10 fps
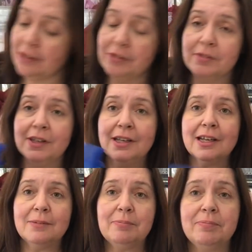other thing
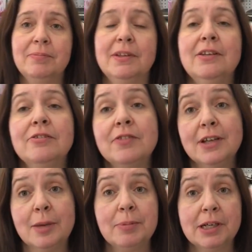
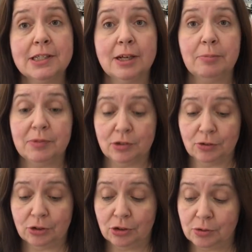I picked up
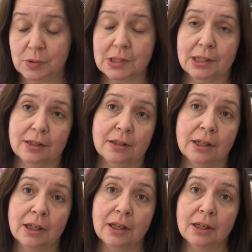to use in
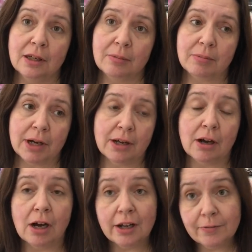my
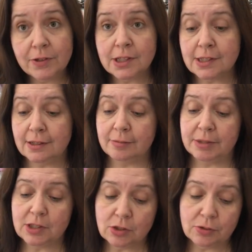office and in
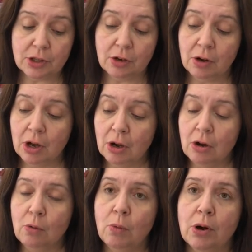my studio
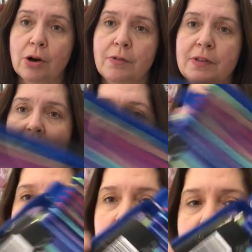were these
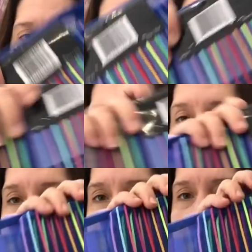pouches. Now, I've
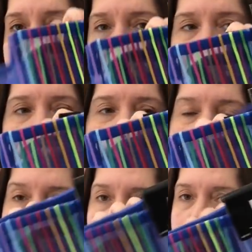seen these pouches
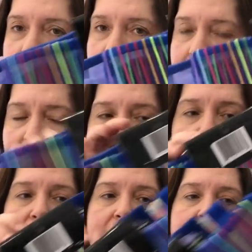many times. I have
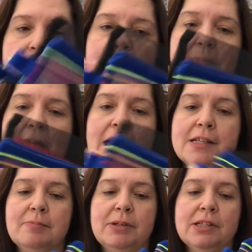bought some in the
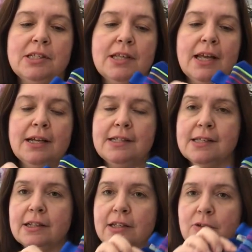past, but today I
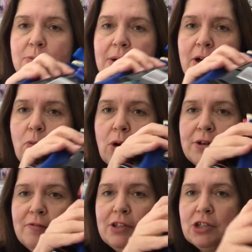decided to buy
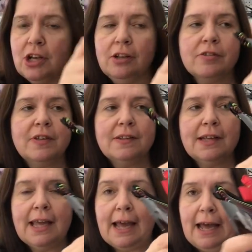one of each color that
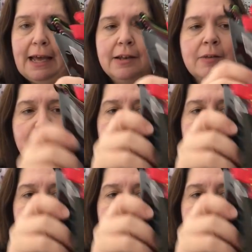they had.